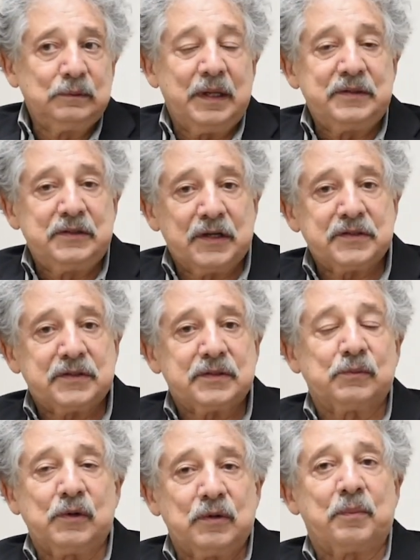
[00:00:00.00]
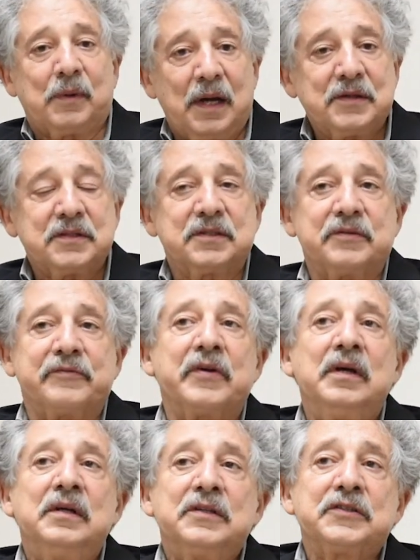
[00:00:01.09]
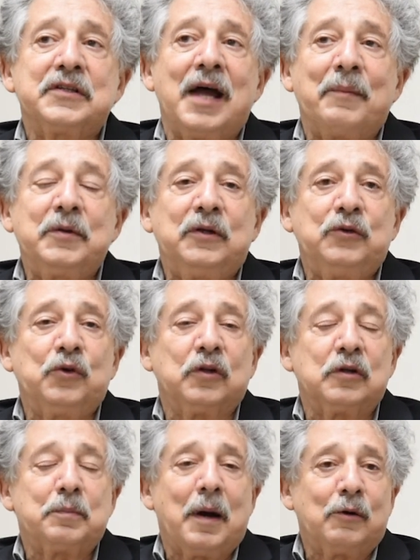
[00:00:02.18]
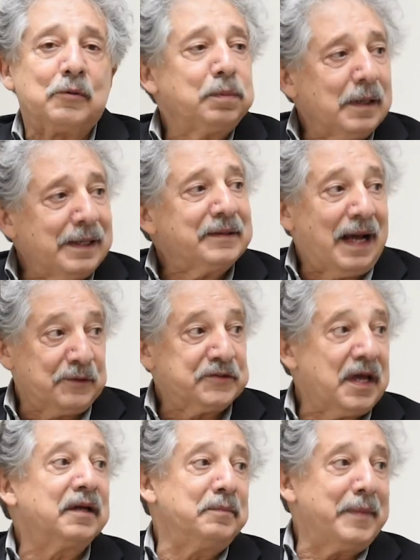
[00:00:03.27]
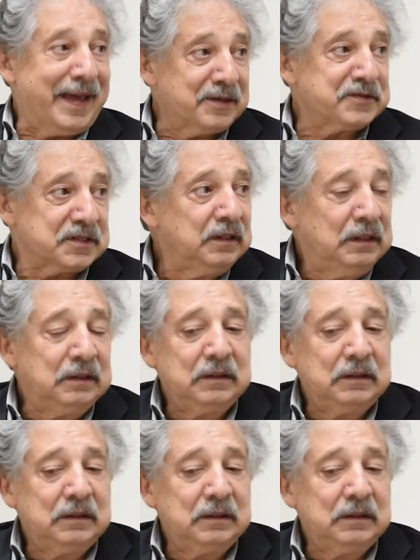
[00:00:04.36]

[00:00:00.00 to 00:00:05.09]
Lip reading: We were in the process of stopping a nuclear power plant outside of Madison.